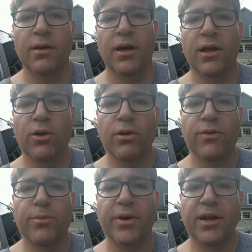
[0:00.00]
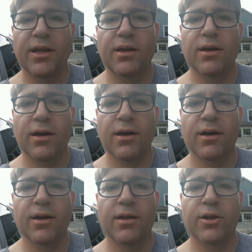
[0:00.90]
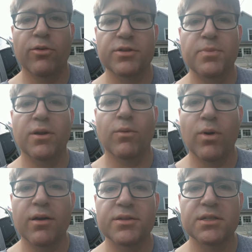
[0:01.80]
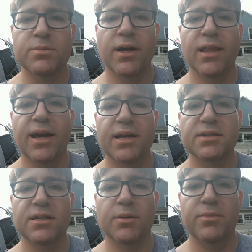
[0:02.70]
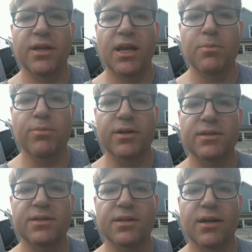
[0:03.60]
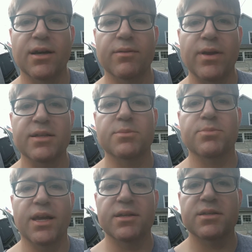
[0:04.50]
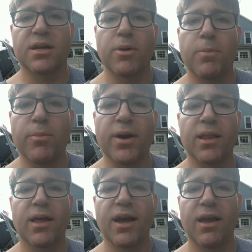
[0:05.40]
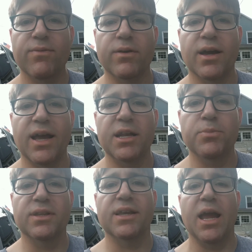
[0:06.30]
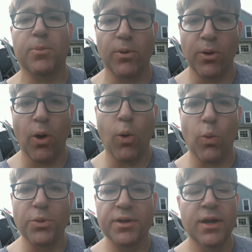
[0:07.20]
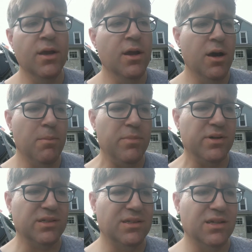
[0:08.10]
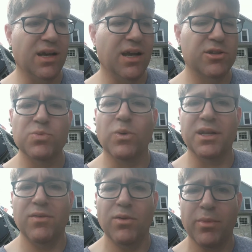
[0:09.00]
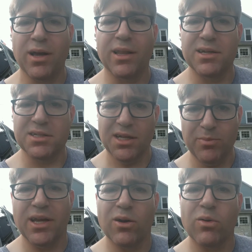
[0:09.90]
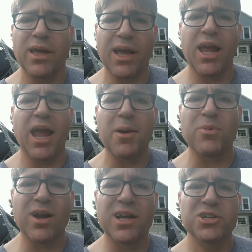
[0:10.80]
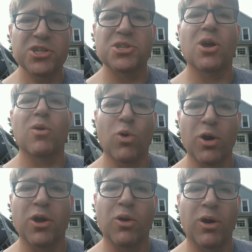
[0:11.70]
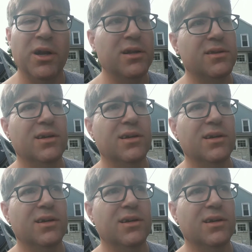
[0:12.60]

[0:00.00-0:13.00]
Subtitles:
Hello everybody. I know it's been a while since my last update, but had some things come up in my life and I had to put the camper on hold. But I just wanted to give you my latest update on that camper. I just started working on it.